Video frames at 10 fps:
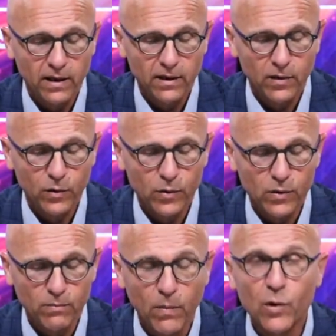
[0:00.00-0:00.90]
who's
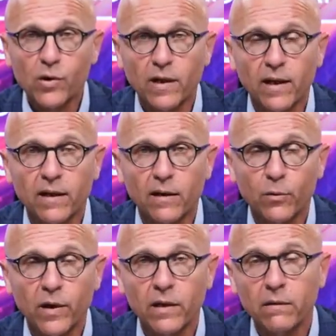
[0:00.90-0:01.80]
most likely to
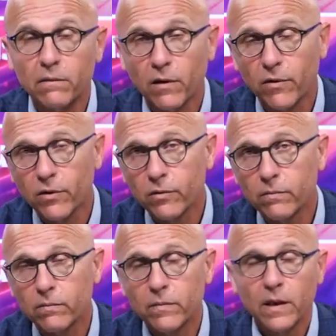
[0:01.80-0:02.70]
win, although
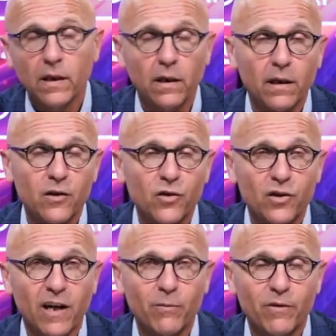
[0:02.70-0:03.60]
elections
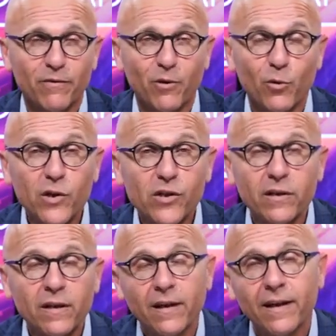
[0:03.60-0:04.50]
happen for a
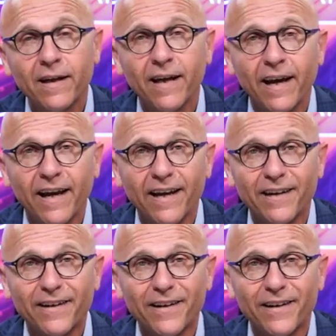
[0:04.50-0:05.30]
reason, and